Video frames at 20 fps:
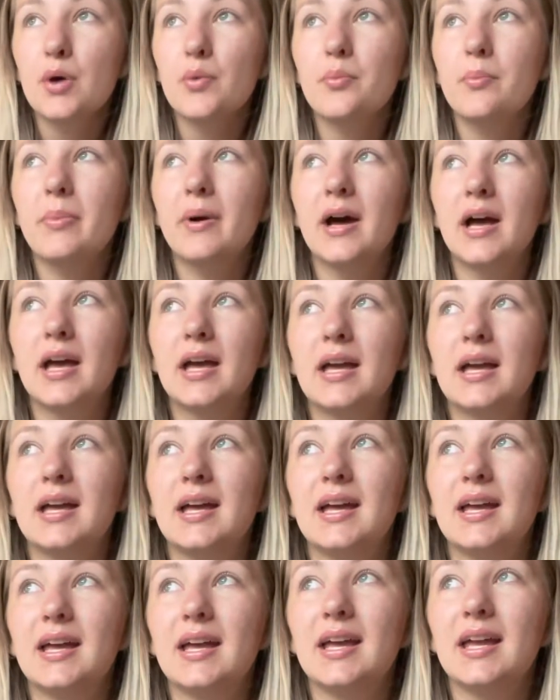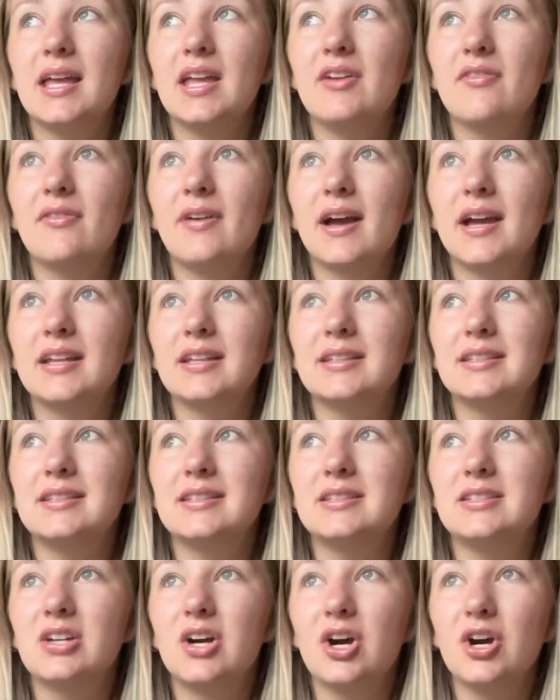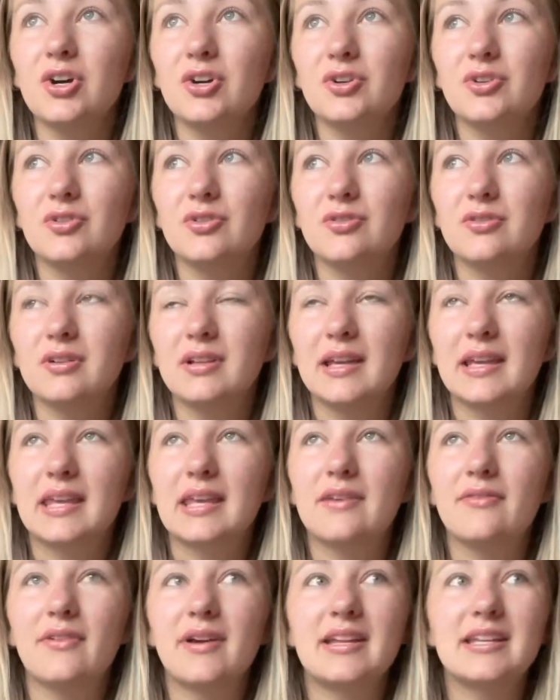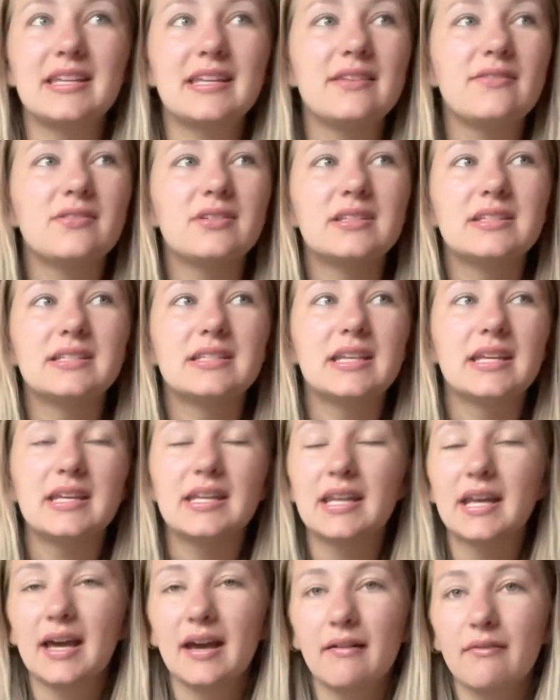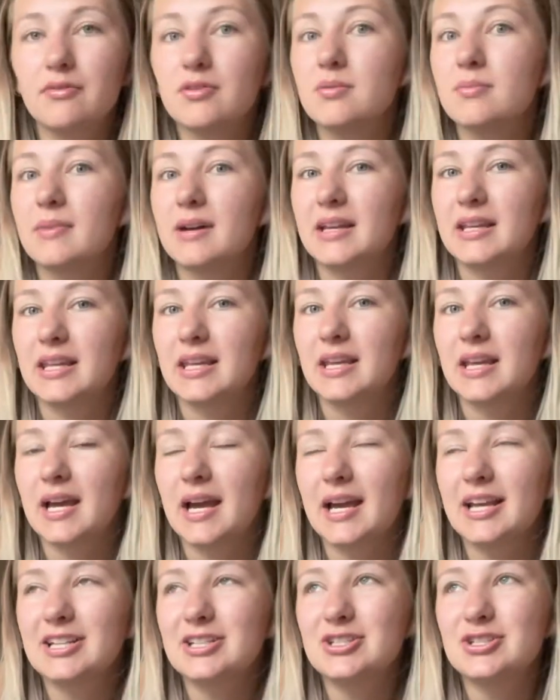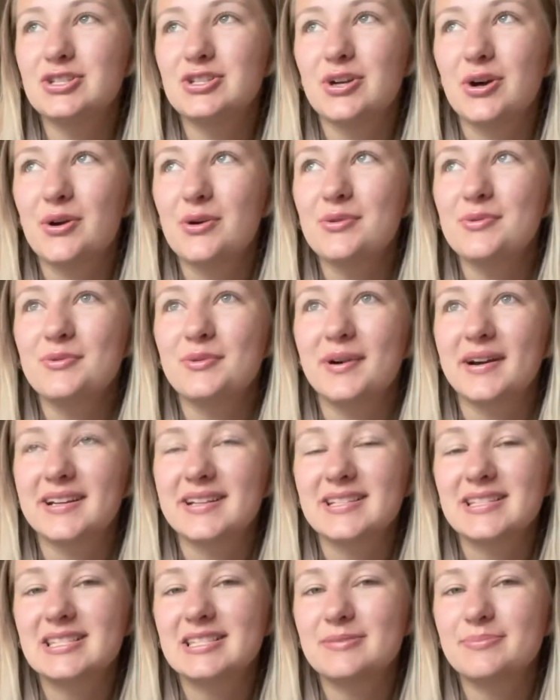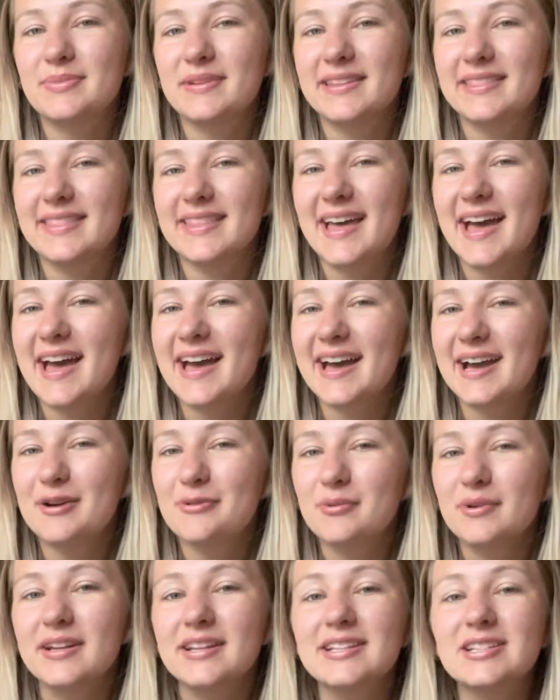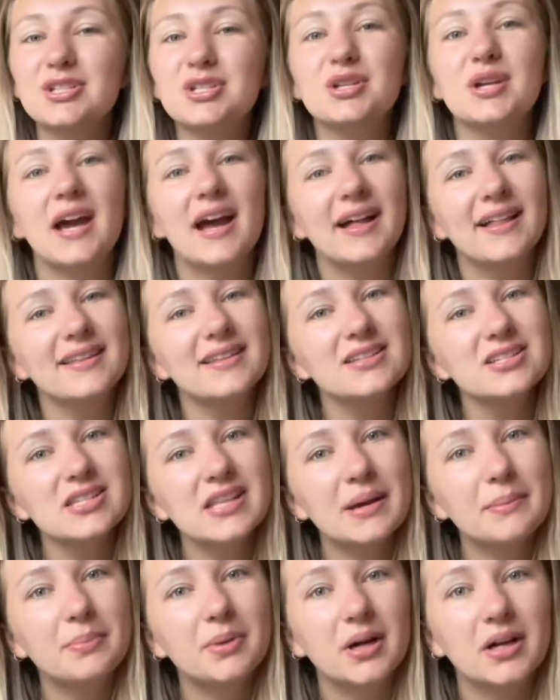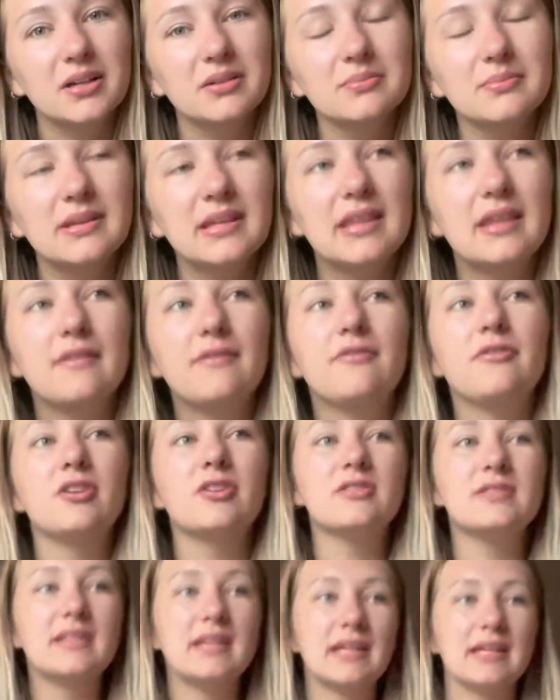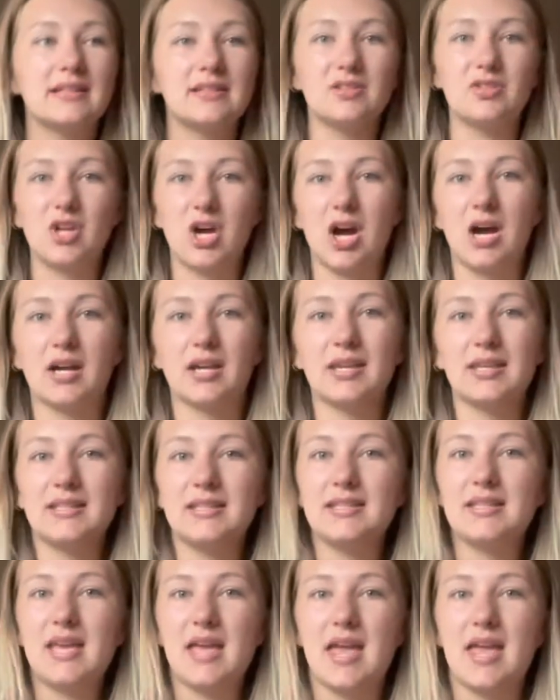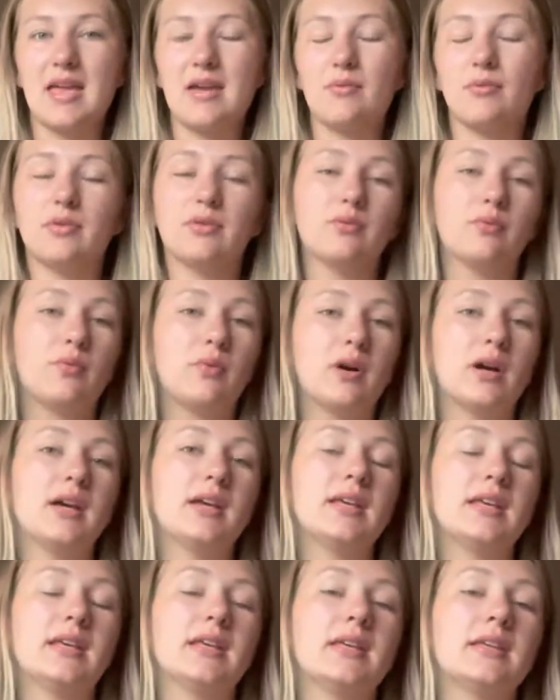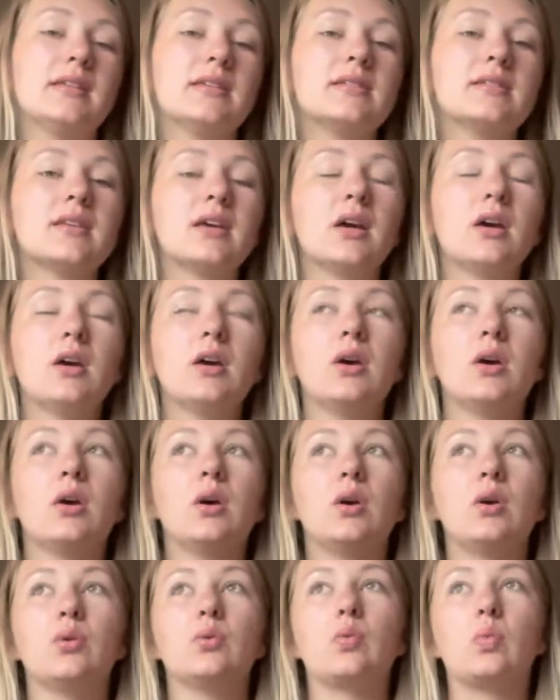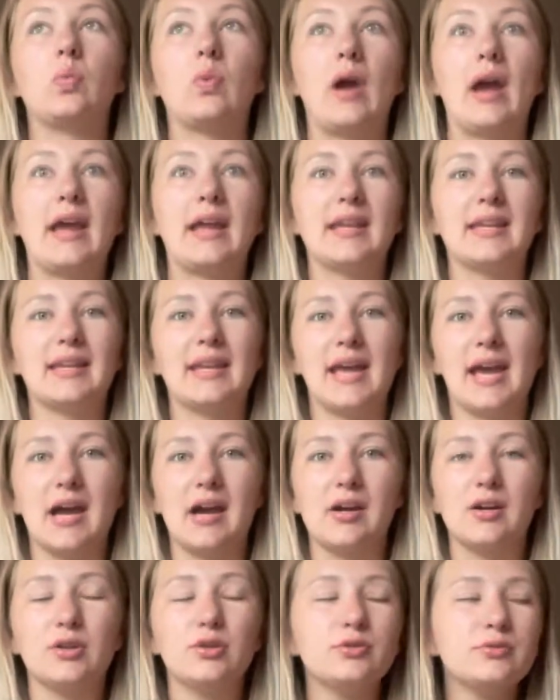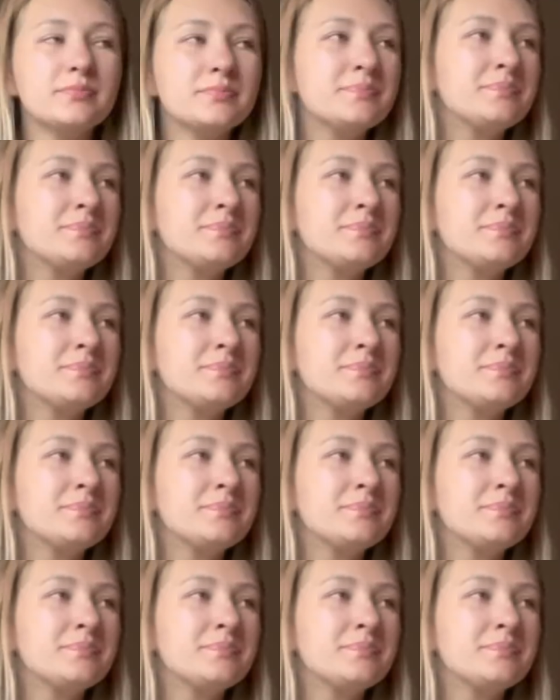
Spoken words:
But if I don't, like, if I even did have the money, I don't want to spend that. I want to challenge that part in me that feels like it's not content with what is right now.